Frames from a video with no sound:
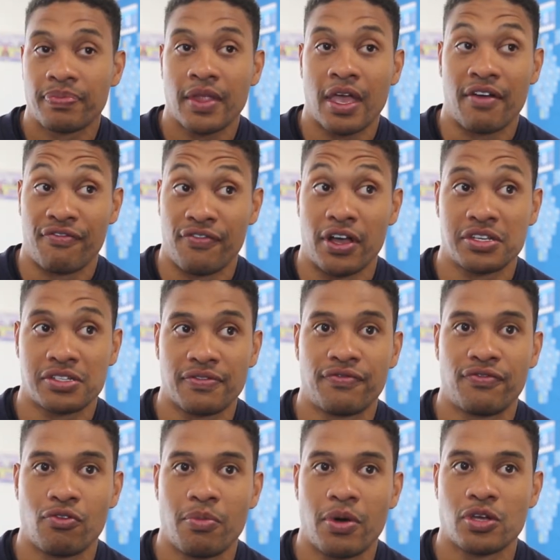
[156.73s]
there uh, first
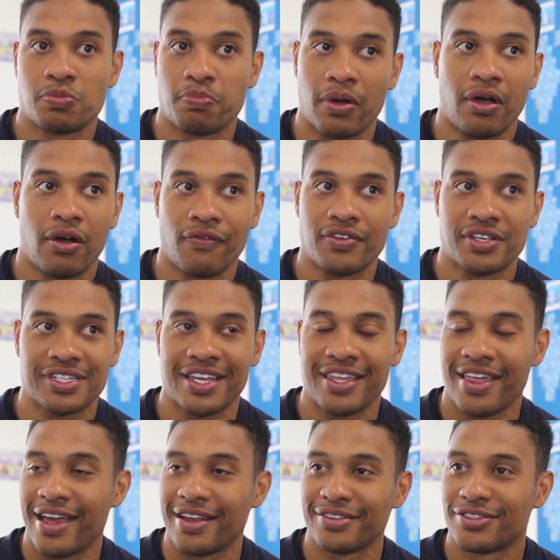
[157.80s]
and foremost, but obviously
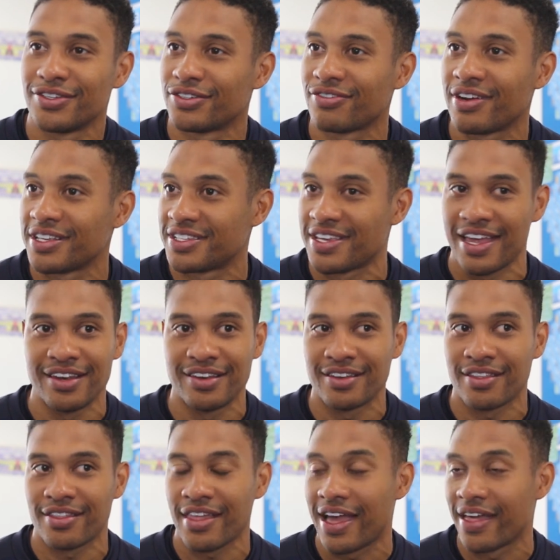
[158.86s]
then to
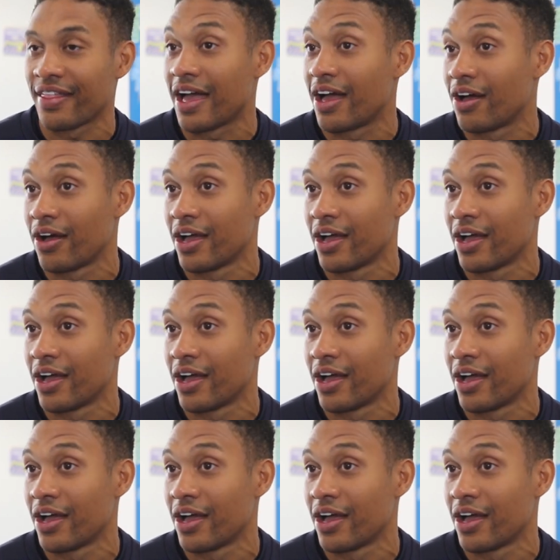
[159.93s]
transcend that, that mm.